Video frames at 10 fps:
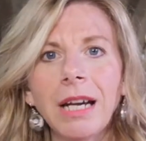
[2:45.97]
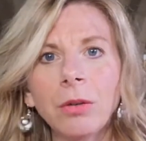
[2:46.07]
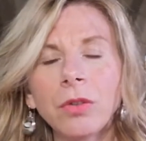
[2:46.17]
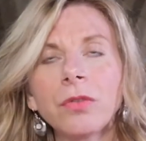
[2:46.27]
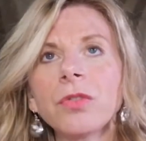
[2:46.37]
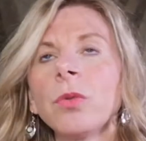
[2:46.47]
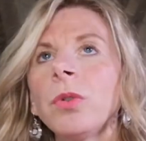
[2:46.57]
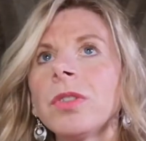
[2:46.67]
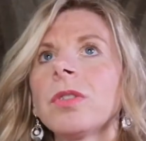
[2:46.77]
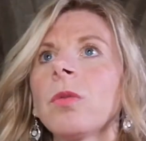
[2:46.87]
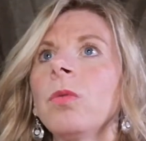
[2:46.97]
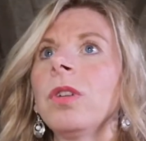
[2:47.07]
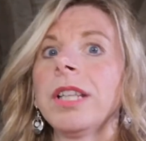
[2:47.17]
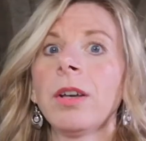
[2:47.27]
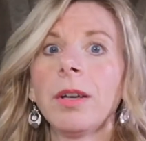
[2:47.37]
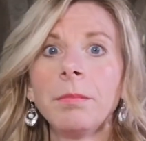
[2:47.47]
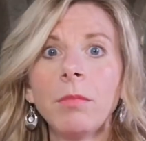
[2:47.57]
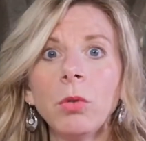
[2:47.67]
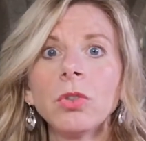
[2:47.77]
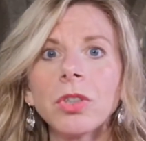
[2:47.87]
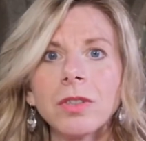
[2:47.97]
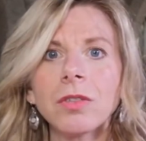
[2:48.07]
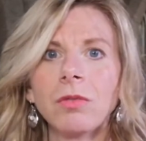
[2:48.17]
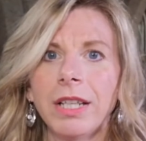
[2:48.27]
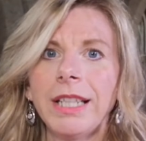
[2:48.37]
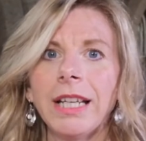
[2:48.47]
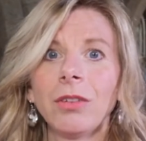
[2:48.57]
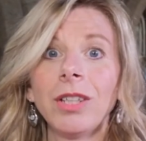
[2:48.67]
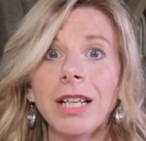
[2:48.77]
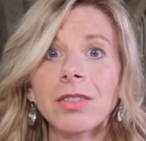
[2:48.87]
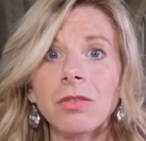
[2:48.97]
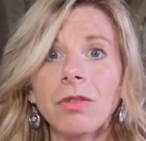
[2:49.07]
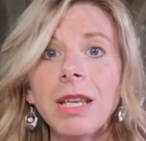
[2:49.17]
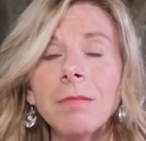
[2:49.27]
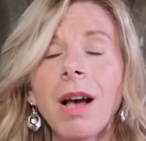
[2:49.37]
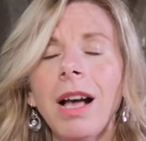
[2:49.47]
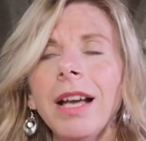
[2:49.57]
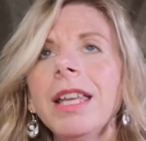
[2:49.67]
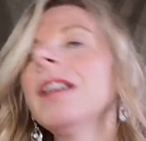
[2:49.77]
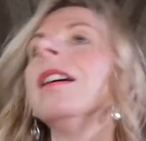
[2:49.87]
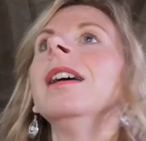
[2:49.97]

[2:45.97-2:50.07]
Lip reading: out of sorts or your emotions running on extreme high,